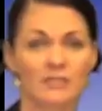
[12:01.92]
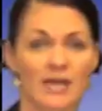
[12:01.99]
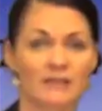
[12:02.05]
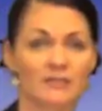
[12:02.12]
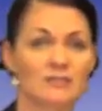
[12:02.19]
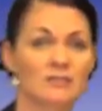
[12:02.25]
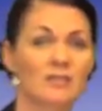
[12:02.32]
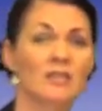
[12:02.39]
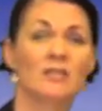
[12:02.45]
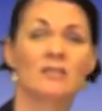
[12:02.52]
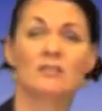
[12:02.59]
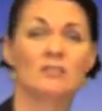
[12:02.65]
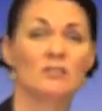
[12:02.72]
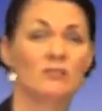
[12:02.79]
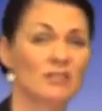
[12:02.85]
text.
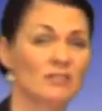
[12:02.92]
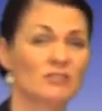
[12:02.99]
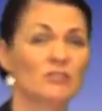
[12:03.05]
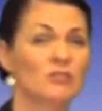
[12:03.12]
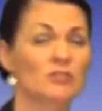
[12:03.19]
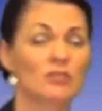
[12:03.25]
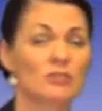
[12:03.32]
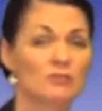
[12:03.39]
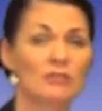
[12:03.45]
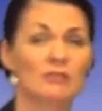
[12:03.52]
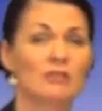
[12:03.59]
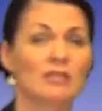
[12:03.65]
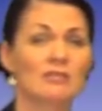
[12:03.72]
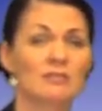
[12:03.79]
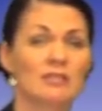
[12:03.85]
So that's just
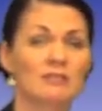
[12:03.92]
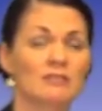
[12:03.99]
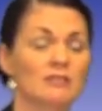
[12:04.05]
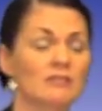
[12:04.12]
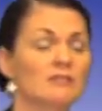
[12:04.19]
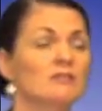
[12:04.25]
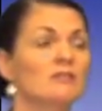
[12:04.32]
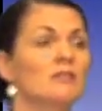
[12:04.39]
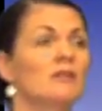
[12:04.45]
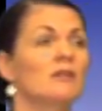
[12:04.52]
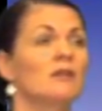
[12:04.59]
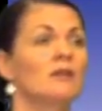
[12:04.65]
using that sentence